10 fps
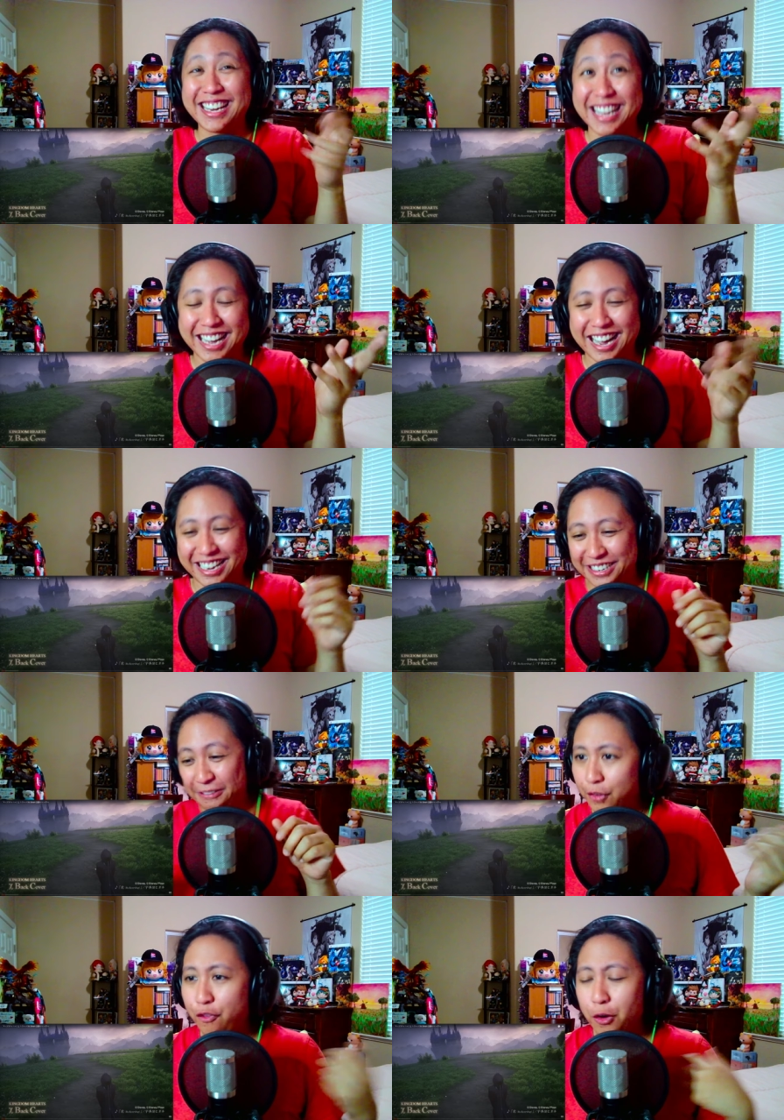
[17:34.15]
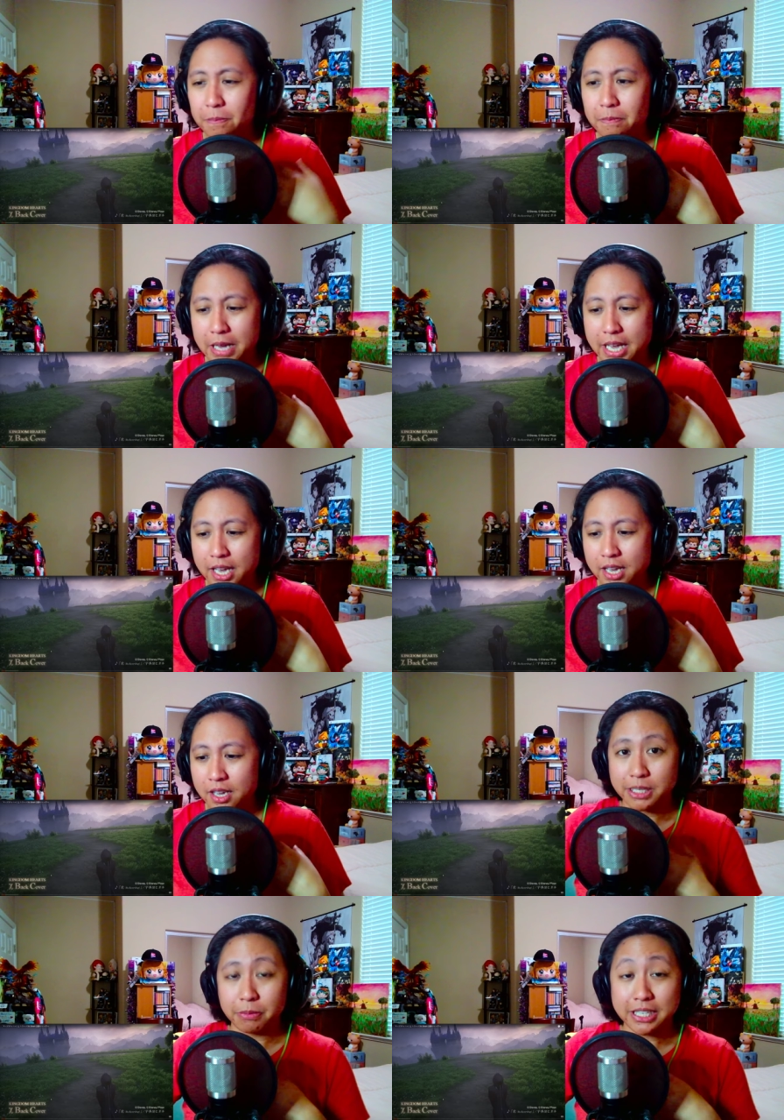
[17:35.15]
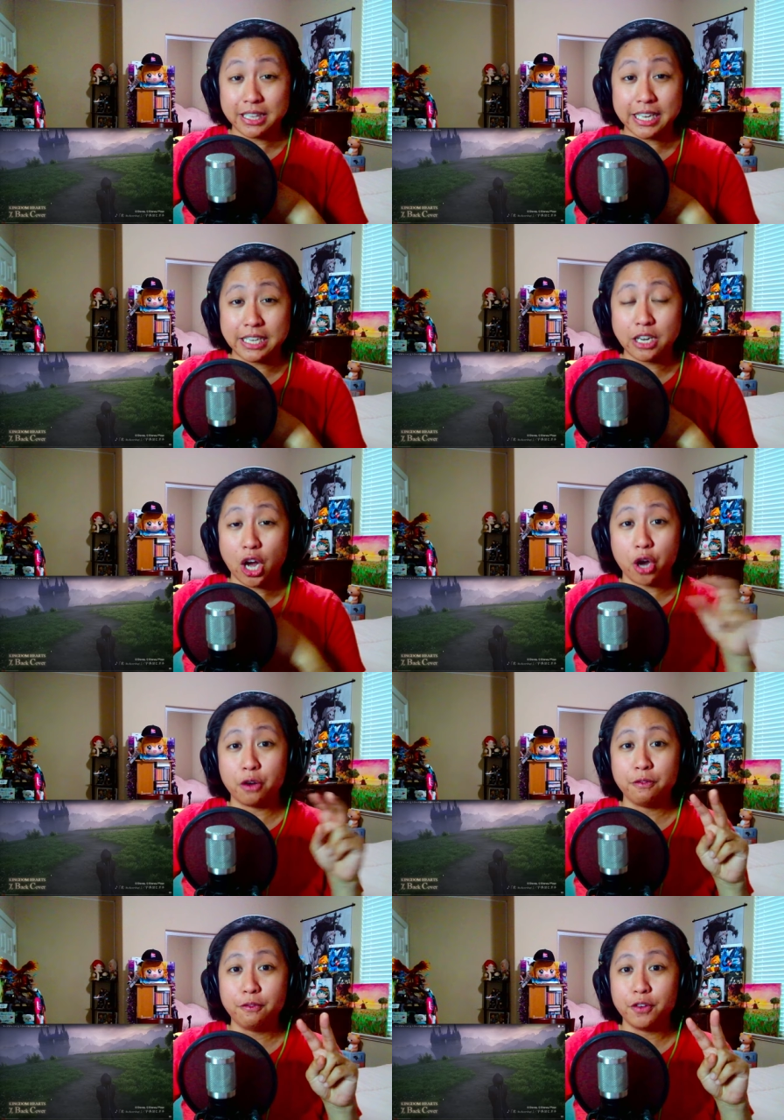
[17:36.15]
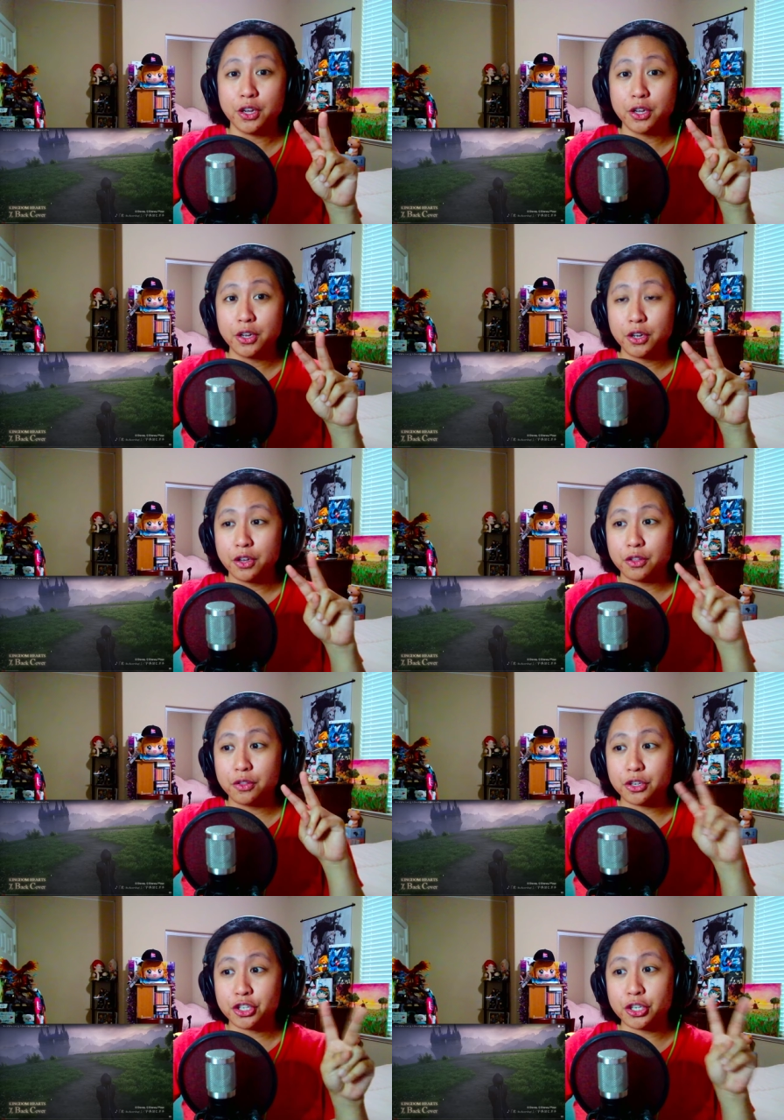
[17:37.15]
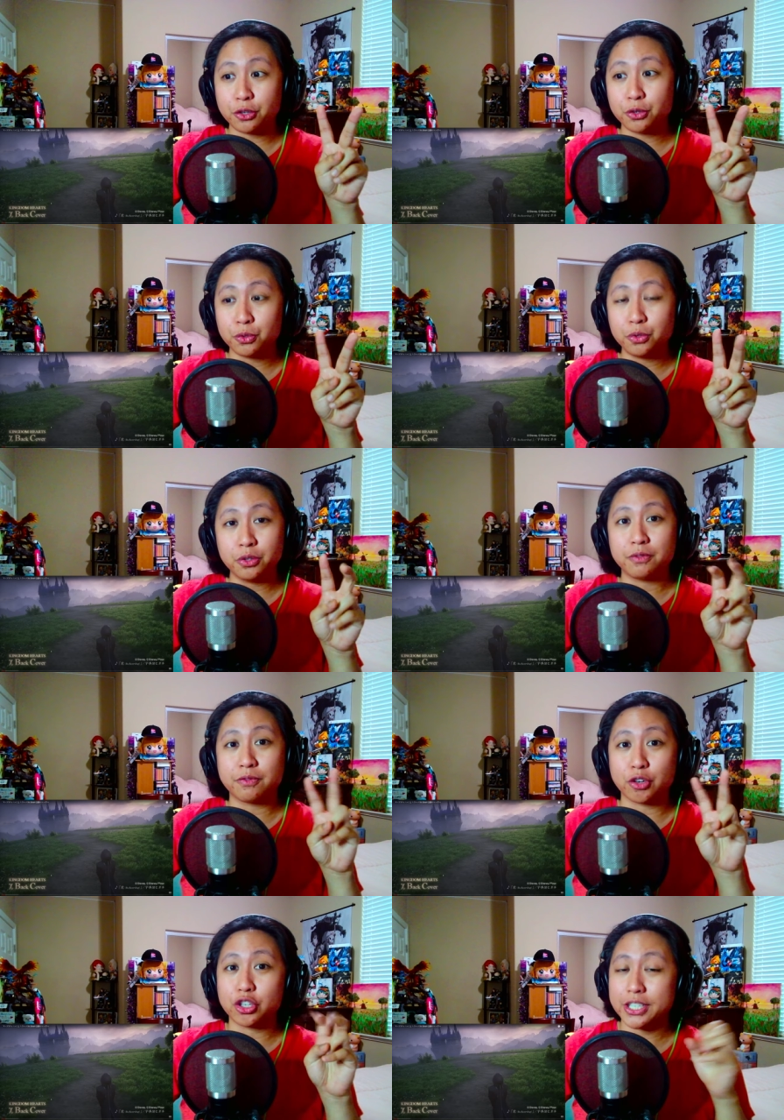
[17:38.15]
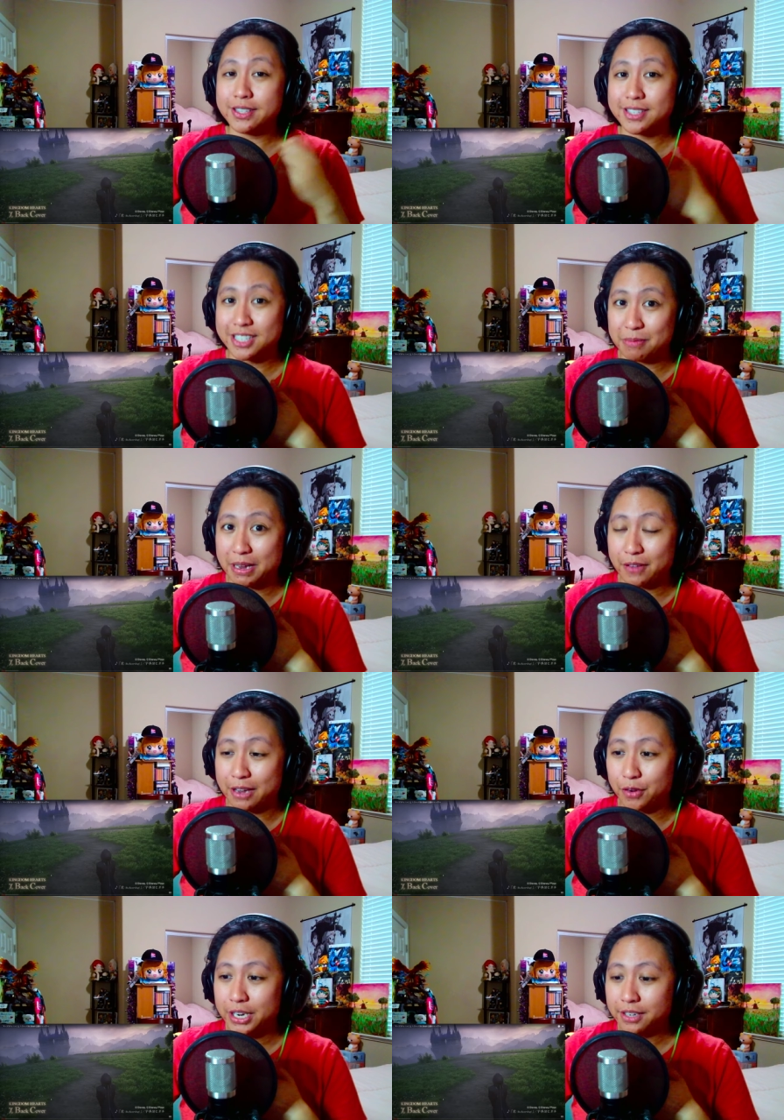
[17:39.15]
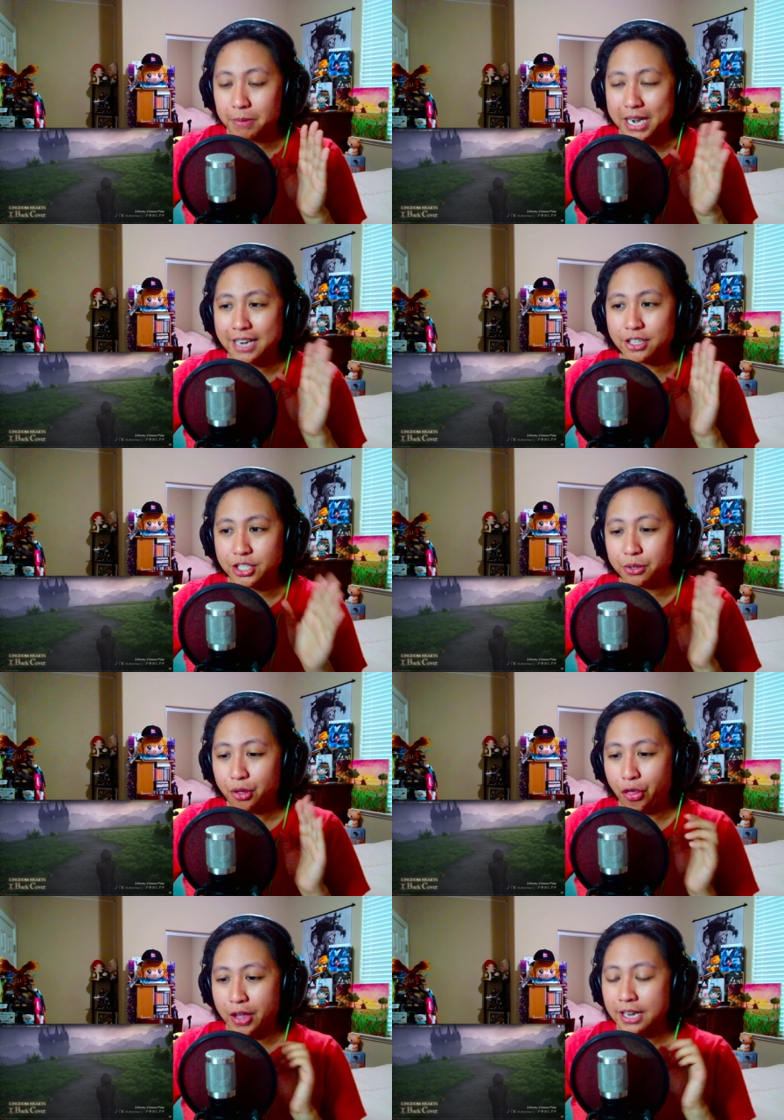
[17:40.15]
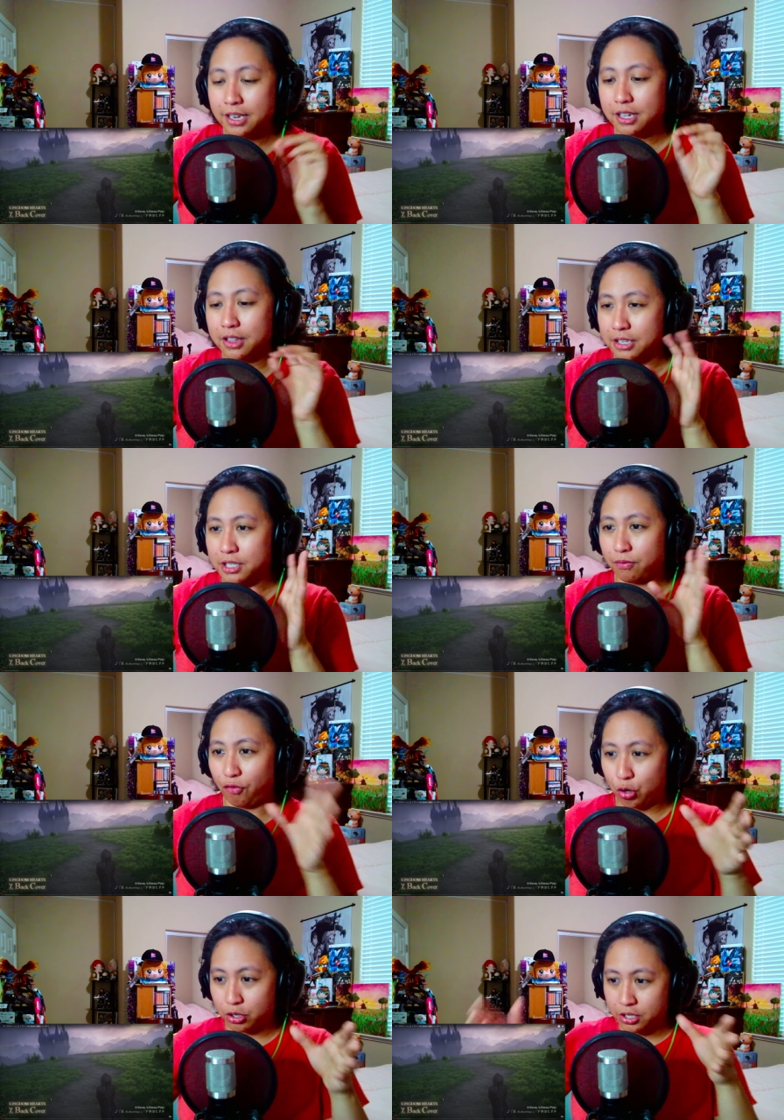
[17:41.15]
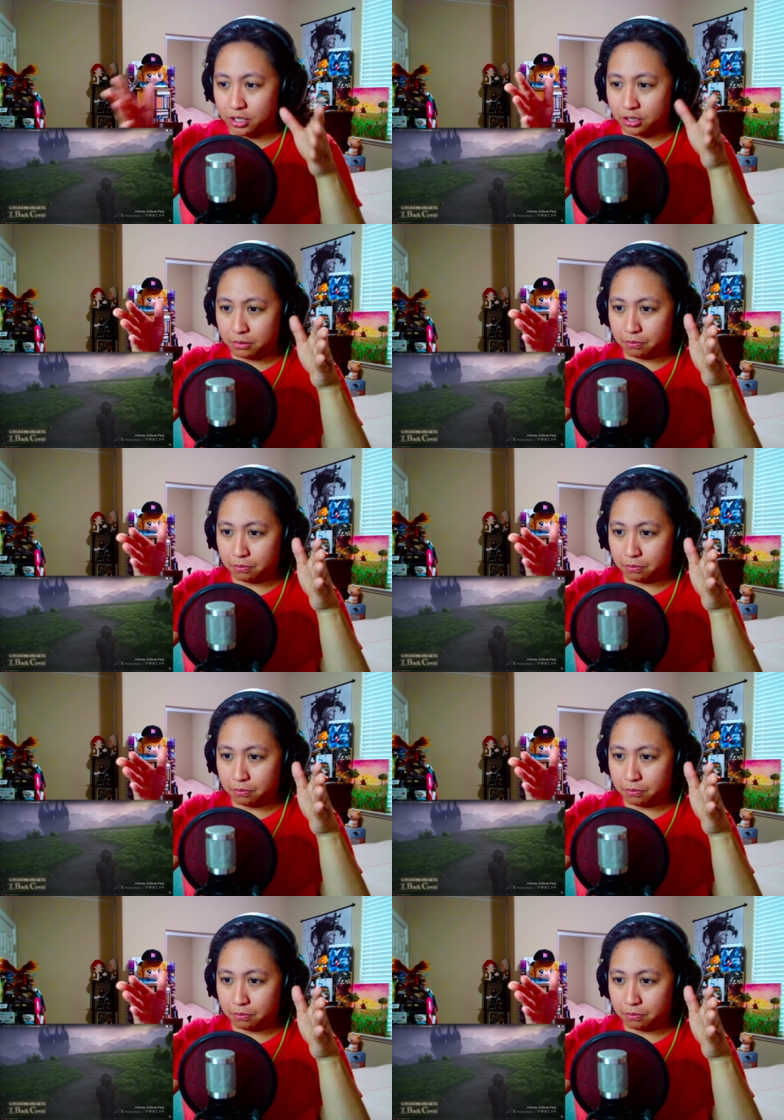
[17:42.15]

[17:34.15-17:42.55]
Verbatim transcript: in Hikari. For me, Simple and Clean of the two versions is my favorite, but I do think this first